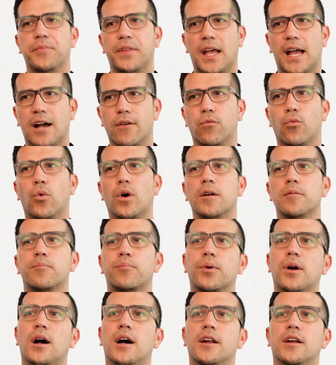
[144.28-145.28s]
they have one
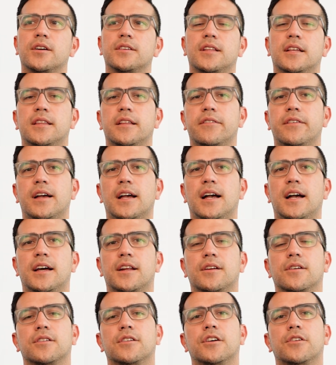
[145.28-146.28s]
product that they've
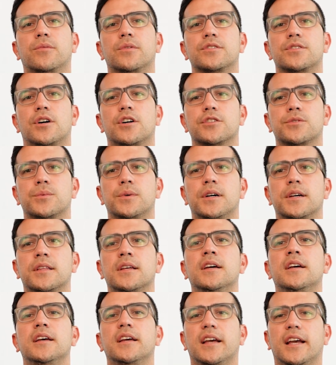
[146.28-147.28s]
had good results with,
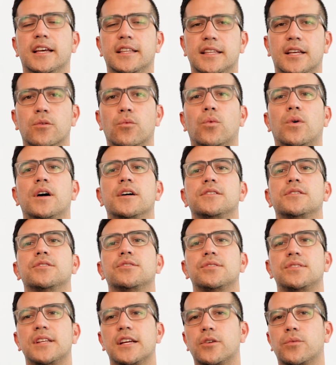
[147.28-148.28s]
and they want to
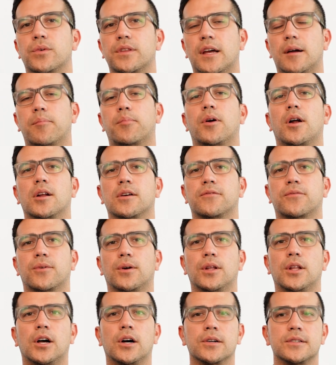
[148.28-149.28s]
stick with that product for
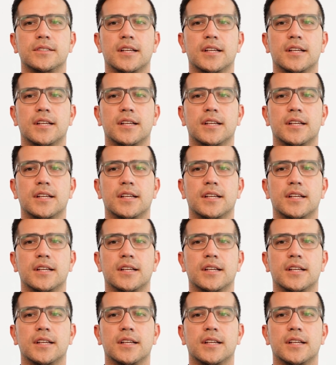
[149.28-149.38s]
a long